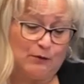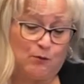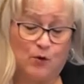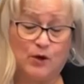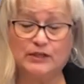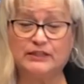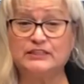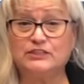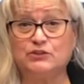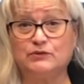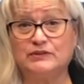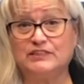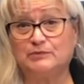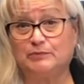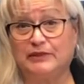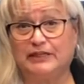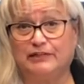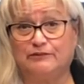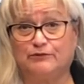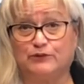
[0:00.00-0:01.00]
I wanted to
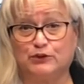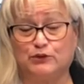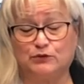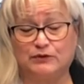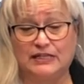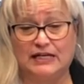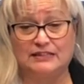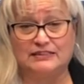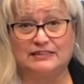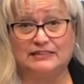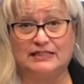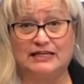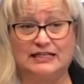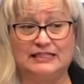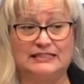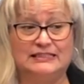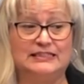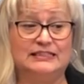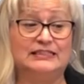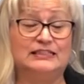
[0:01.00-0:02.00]
explain for
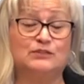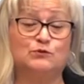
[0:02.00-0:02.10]
2019